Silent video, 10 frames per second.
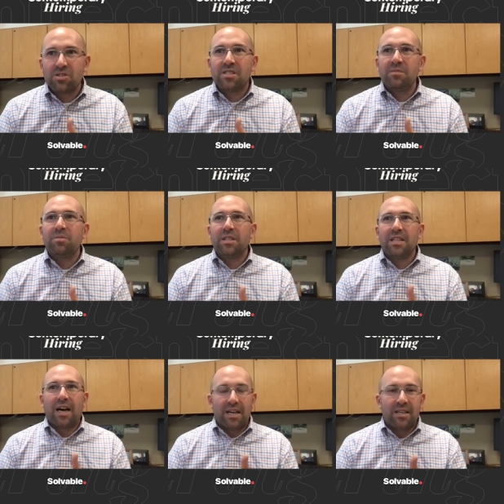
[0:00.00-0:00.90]
There's simply
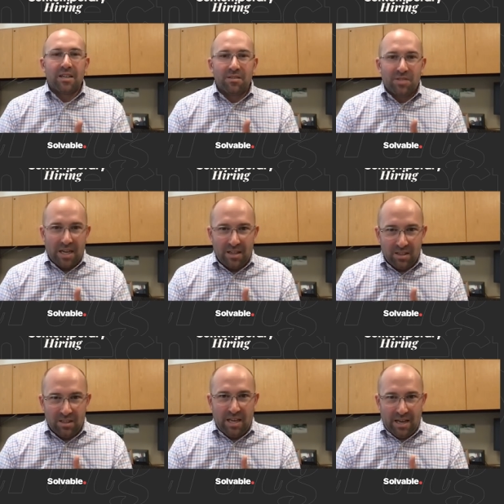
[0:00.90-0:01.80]
not enough
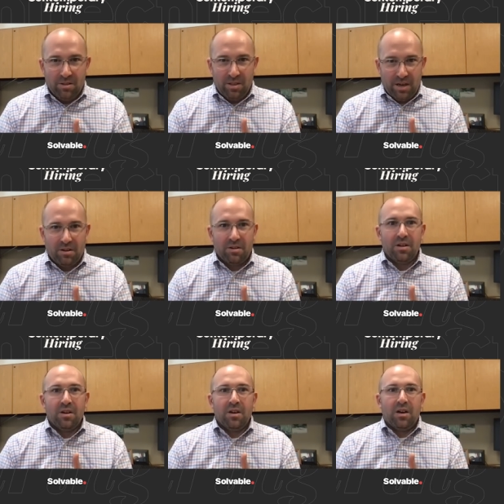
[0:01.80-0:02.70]
talent out there,
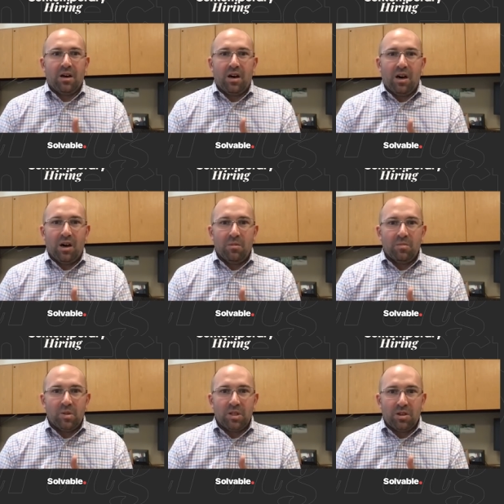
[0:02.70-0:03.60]

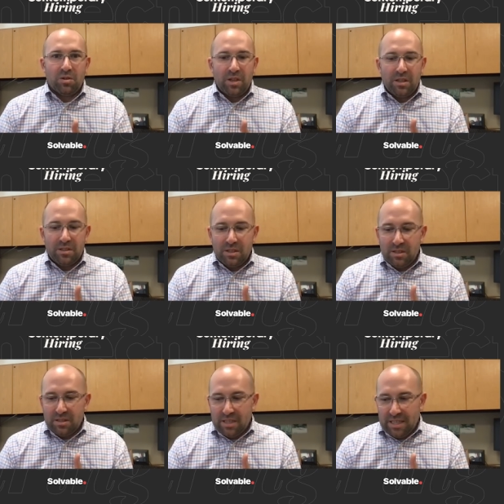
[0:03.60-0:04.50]

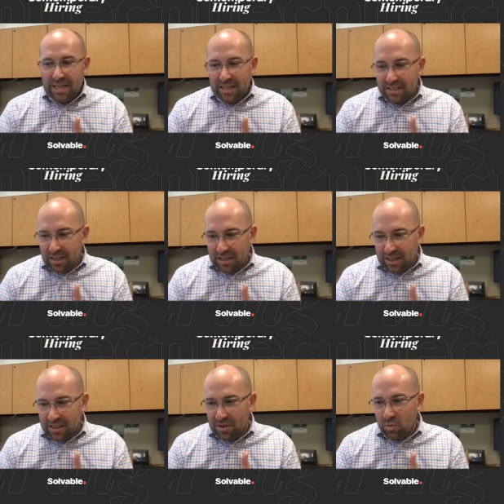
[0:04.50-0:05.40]
to get it done.
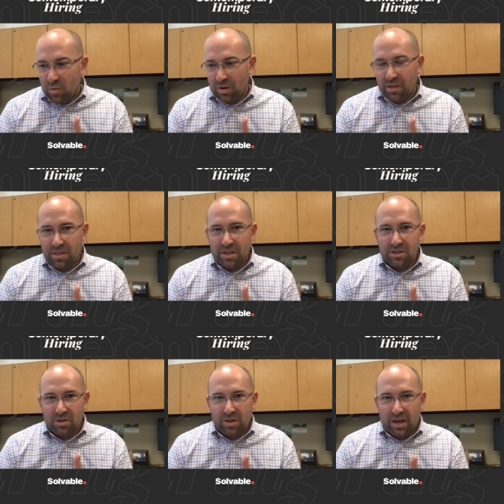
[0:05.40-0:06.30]
I think one of the
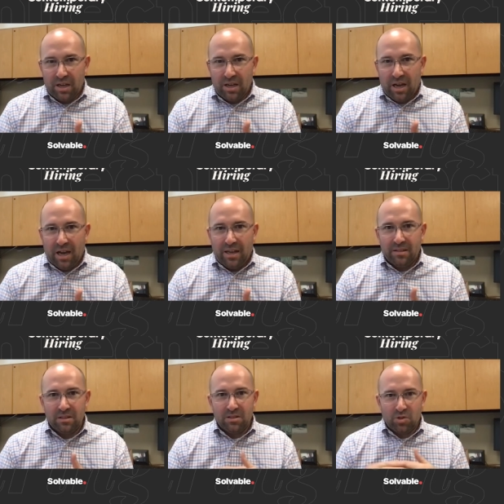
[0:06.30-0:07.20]
things though that
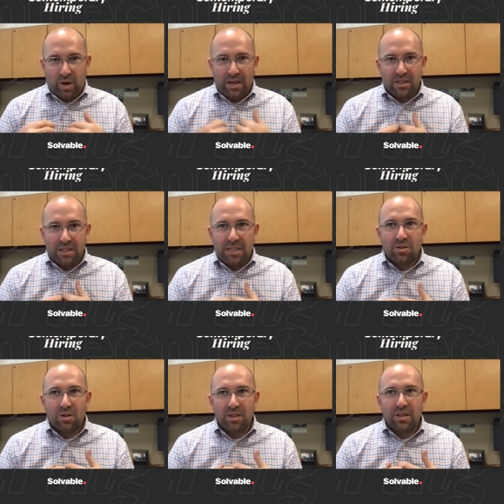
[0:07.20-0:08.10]
I try to lean
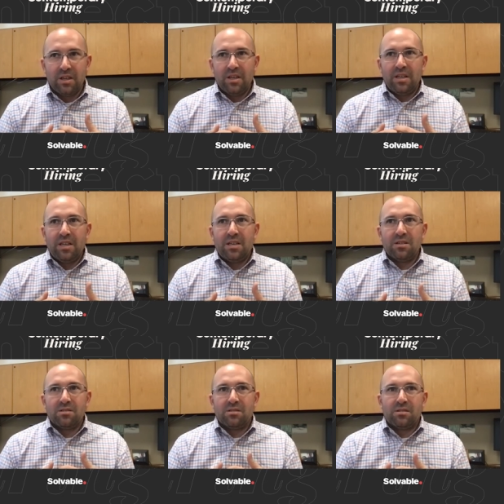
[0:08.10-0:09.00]
on
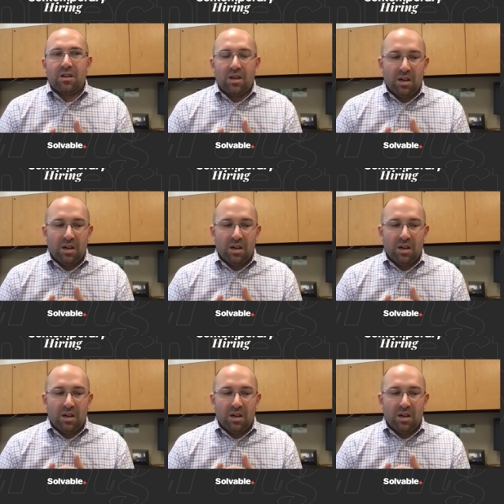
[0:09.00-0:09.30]
is,